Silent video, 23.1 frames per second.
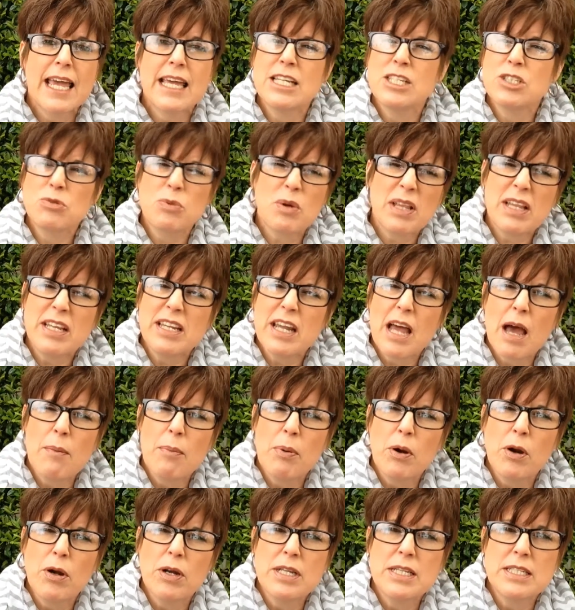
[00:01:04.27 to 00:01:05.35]
and is really not
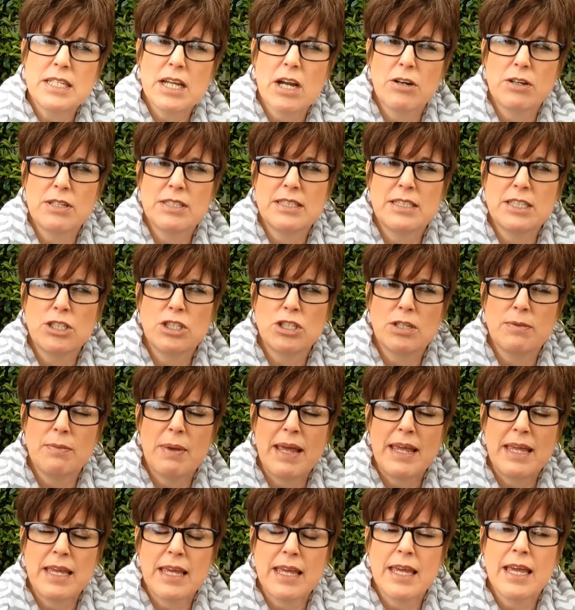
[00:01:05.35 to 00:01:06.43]
pertinent to our
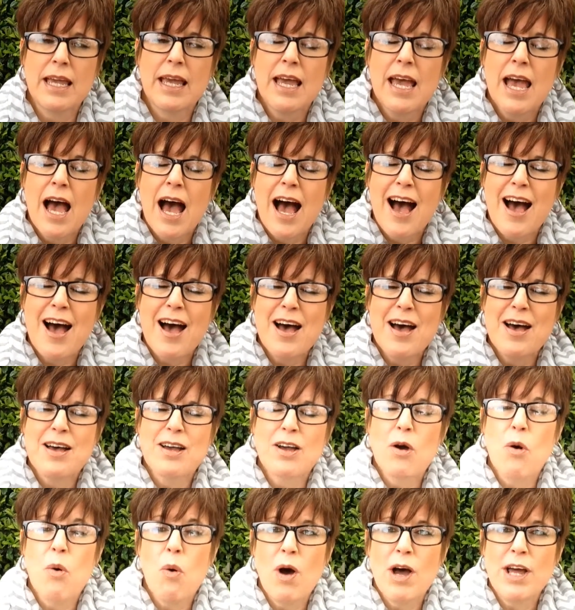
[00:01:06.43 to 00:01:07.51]
decision-making
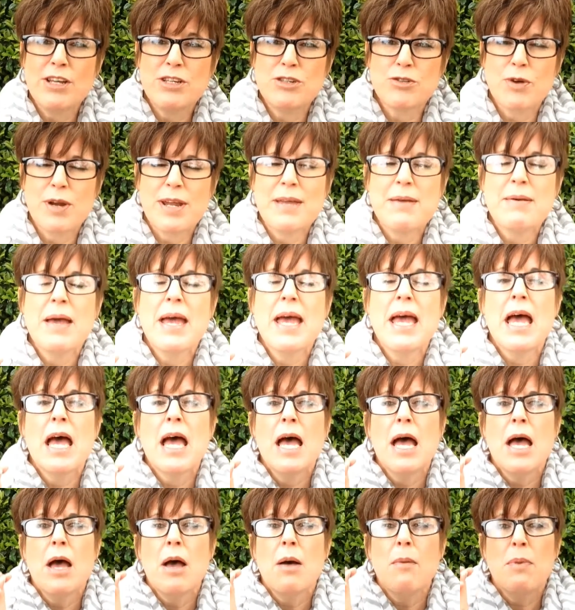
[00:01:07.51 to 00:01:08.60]
quandary.
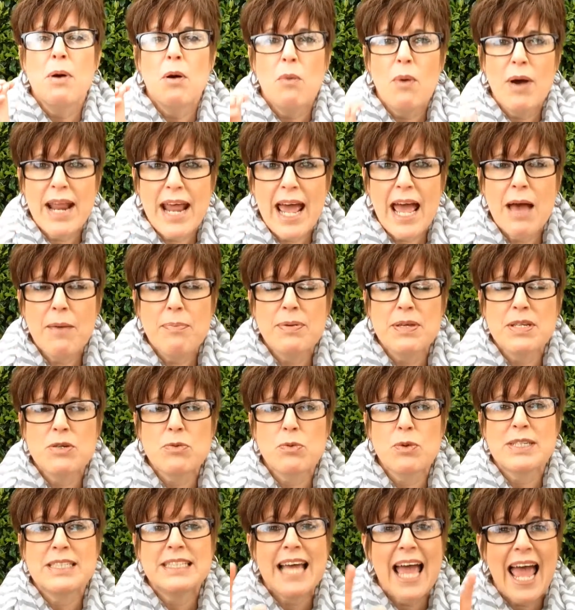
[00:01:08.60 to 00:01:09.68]
But what happened
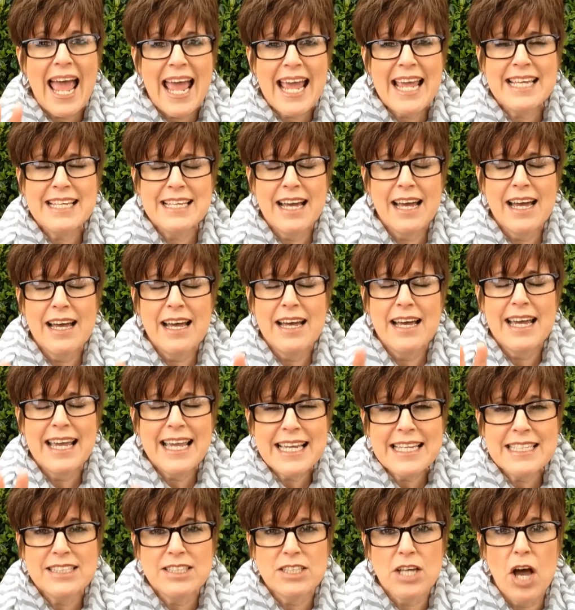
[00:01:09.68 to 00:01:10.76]
was
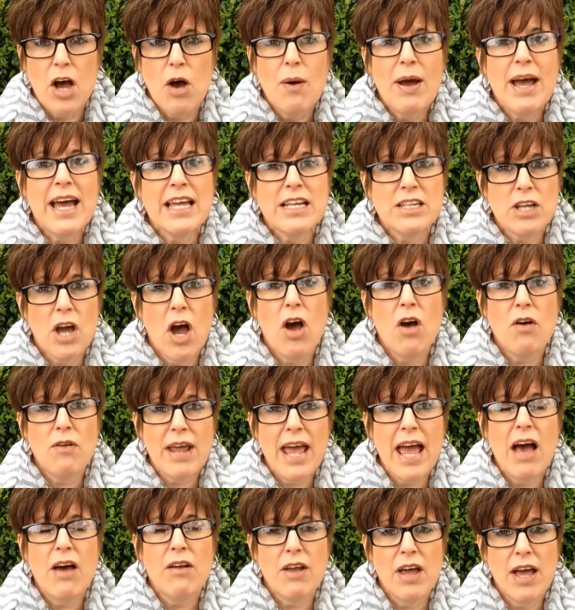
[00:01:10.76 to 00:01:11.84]
Esau had gone
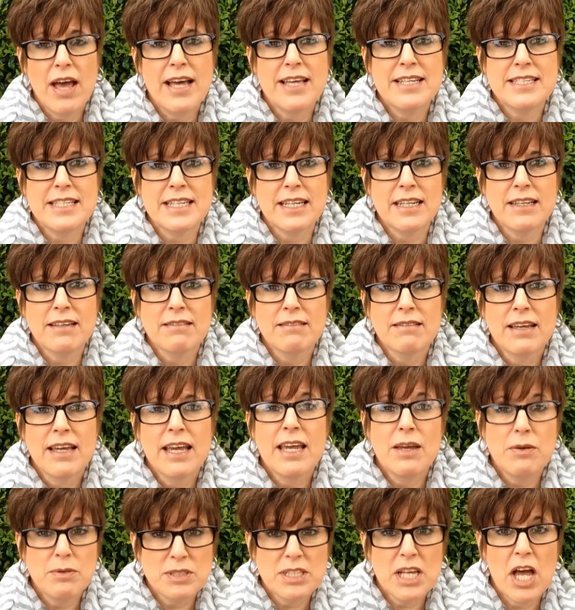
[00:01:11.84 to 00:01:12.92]
out hunting.
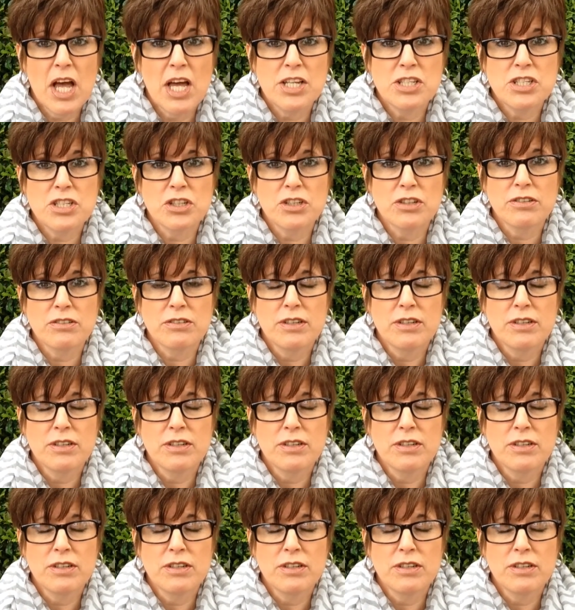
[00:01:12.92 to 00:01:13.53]
He was a hunter,